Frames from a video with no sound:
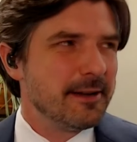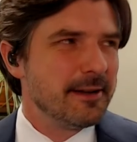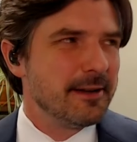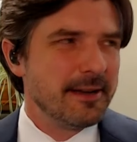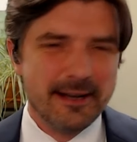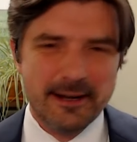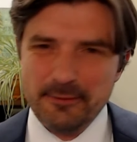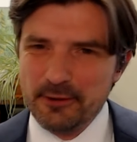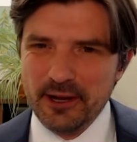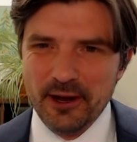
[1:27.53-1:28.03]

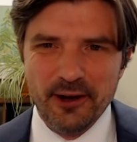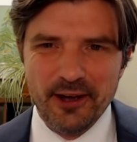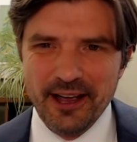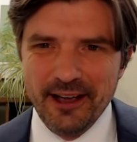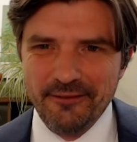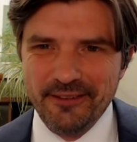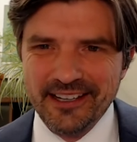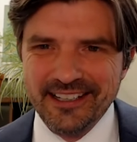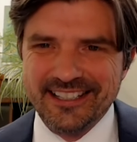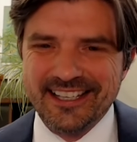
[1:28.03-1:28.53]
Uh, we all
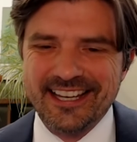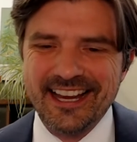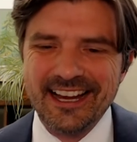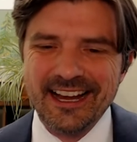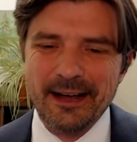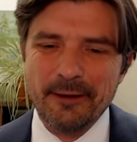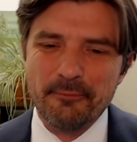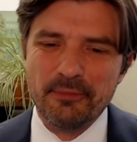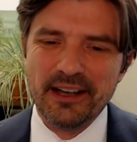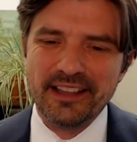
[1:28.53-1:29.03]
have this,
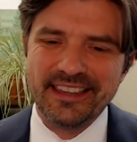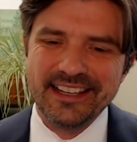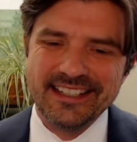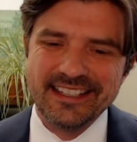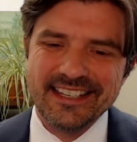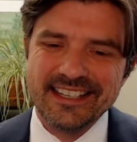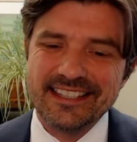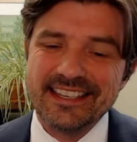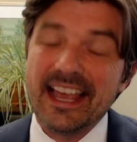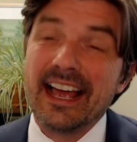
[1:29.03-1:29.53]
uh, but this
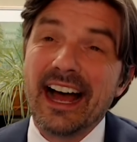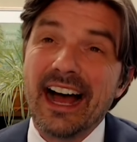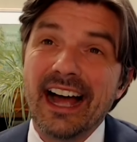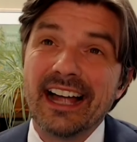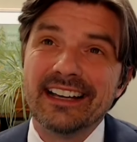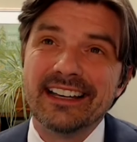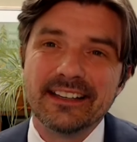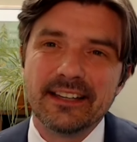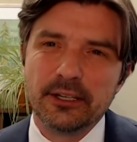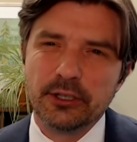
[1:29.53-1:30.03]
is that
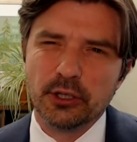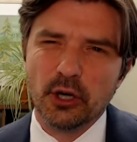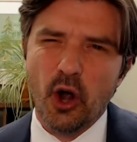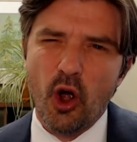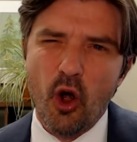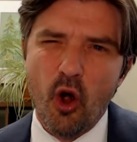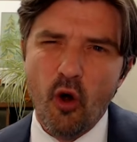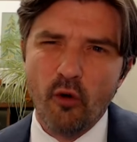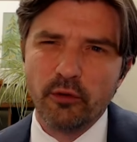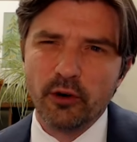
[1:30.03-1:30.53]
idea that you're
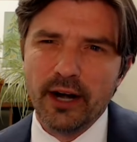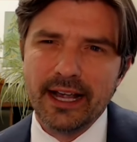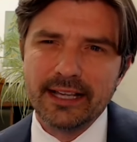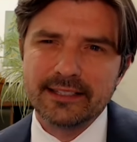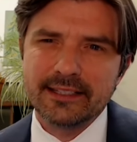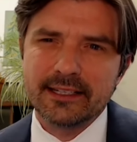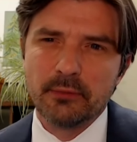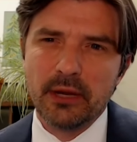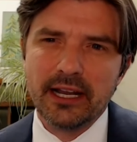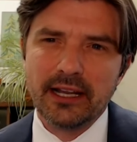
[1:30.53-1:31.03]

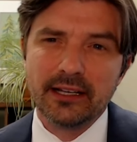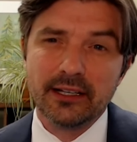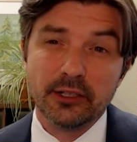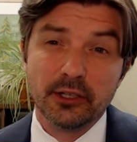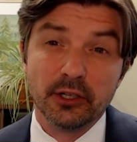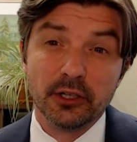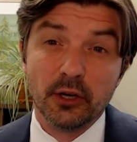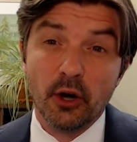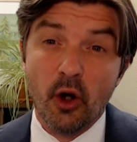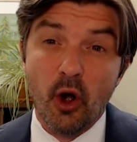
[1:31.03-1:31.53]
overestimating
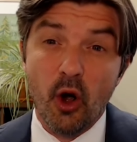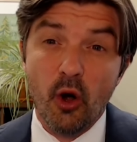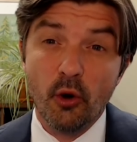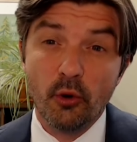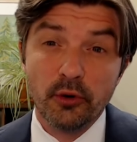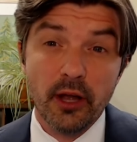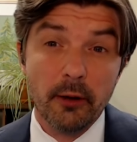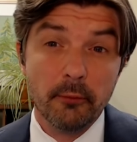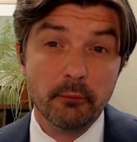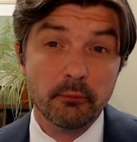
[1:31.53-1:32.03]
your
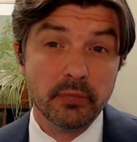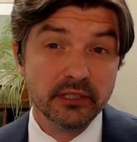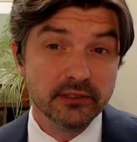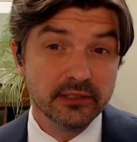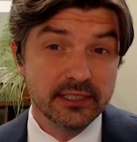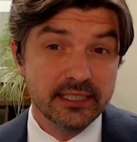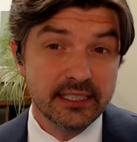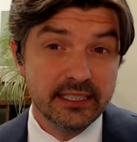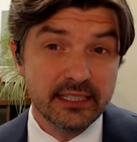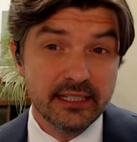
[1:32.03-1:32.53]
own
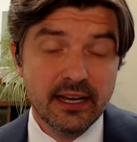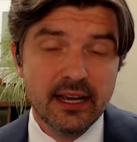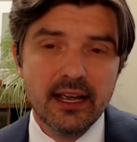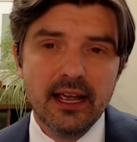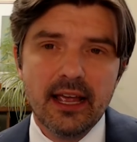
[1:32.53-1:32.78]
ability